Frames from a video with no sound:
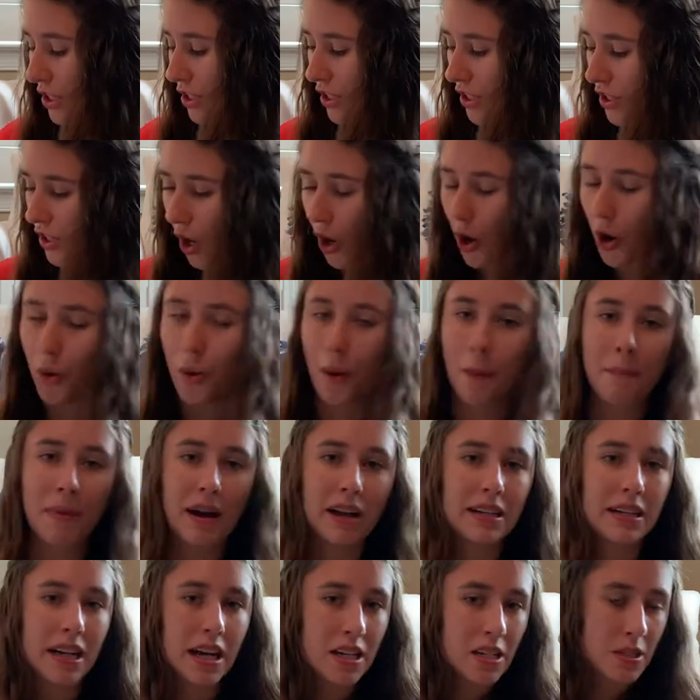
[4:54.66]
So my
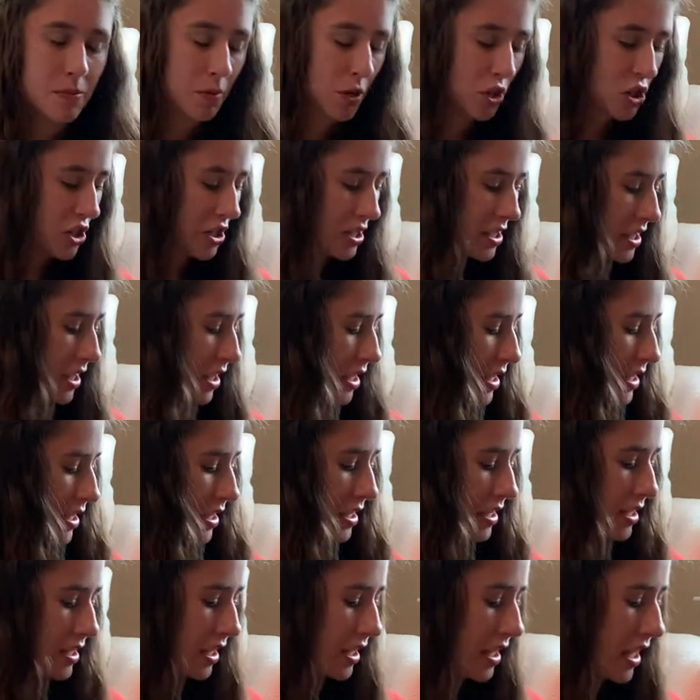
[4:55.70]
next
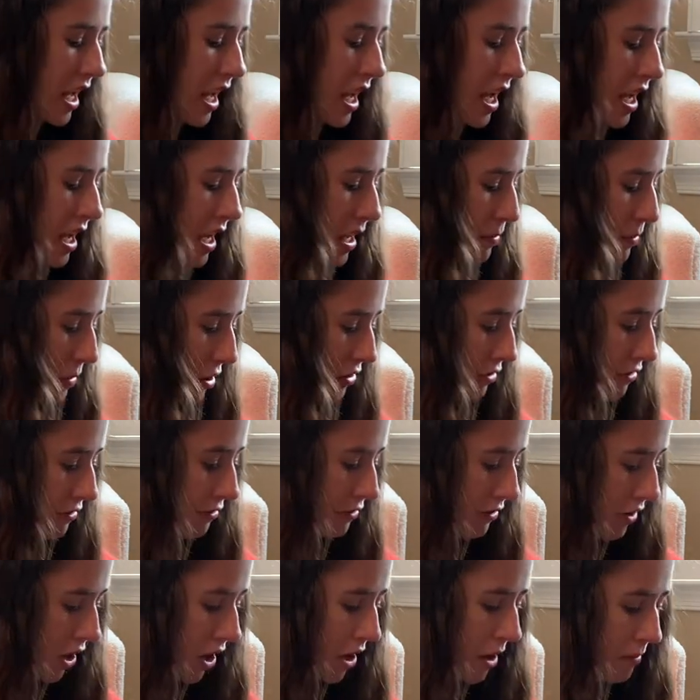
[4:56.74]
purchases came
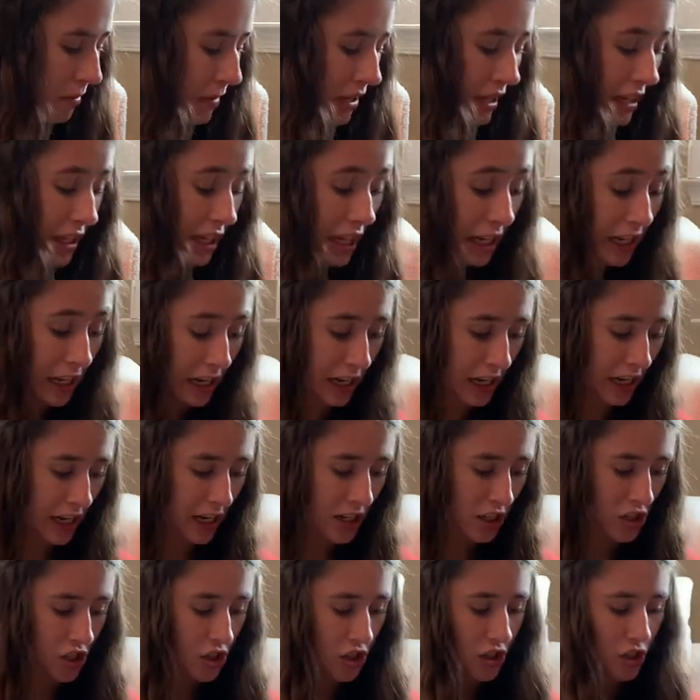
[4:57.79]
from
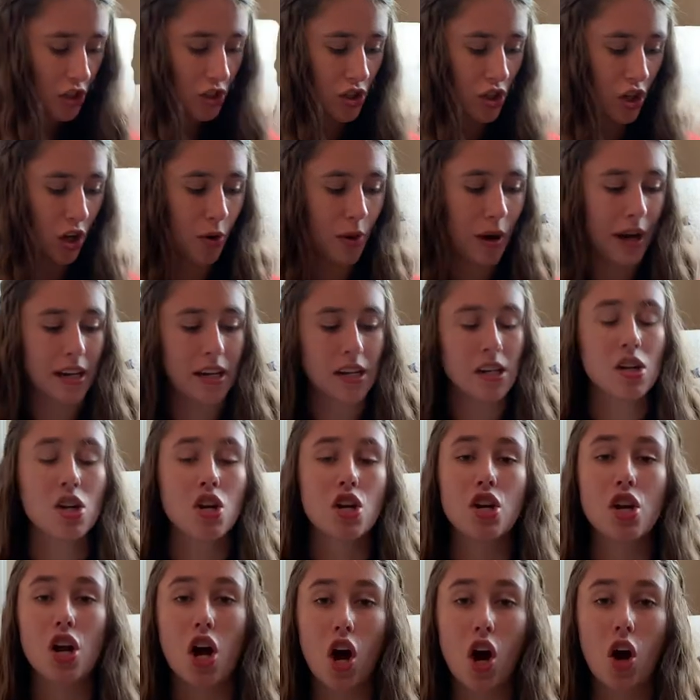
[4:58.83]
Kittenish. So I
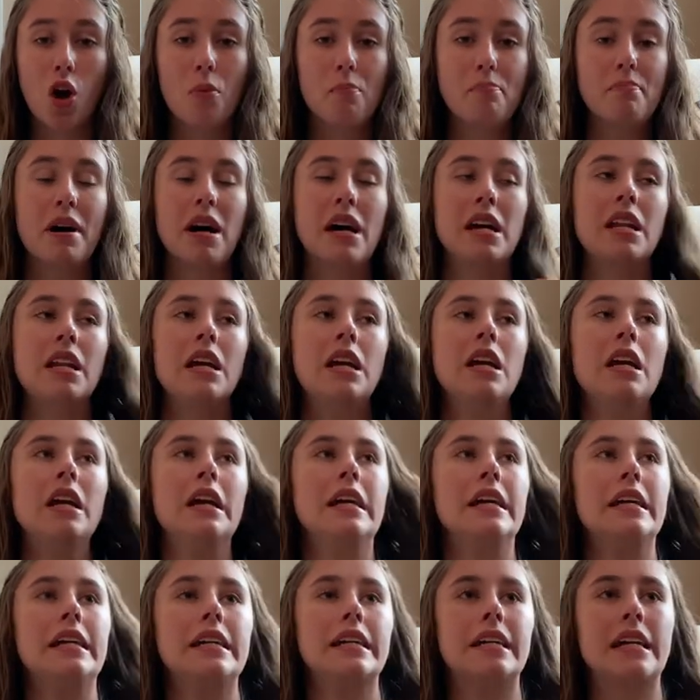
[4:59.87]
didn't know, but
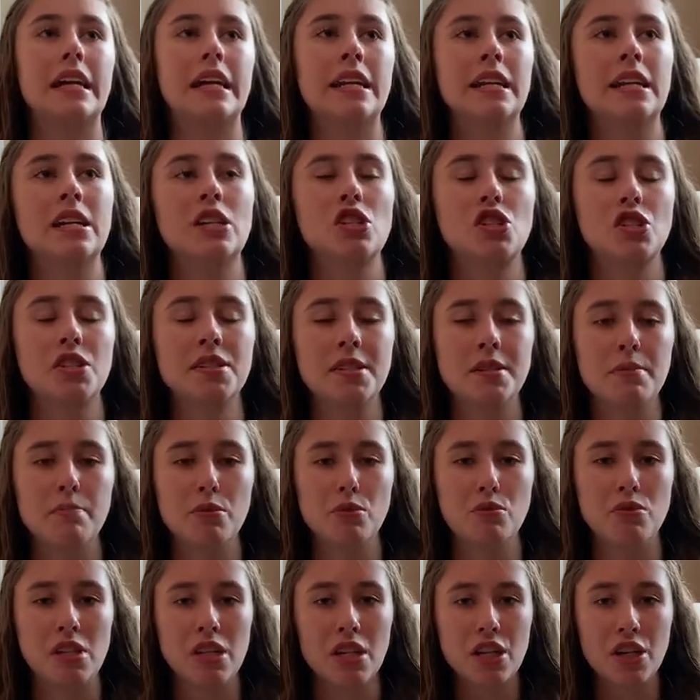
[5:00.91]
Kittenish is a
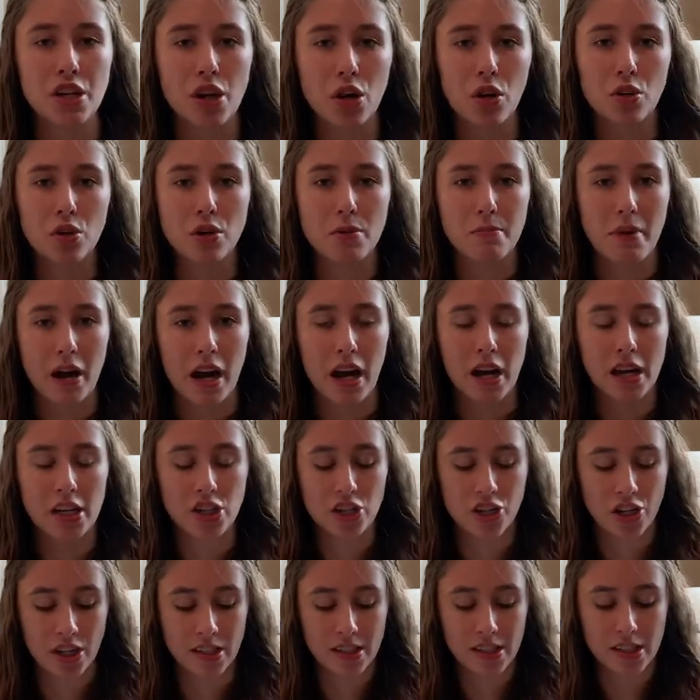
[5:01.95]
boutique owned by
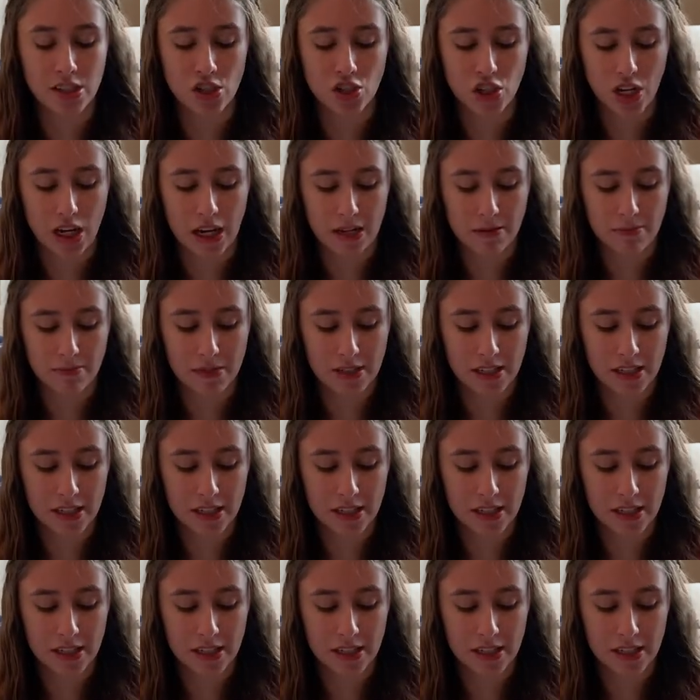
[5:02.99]
Jessie James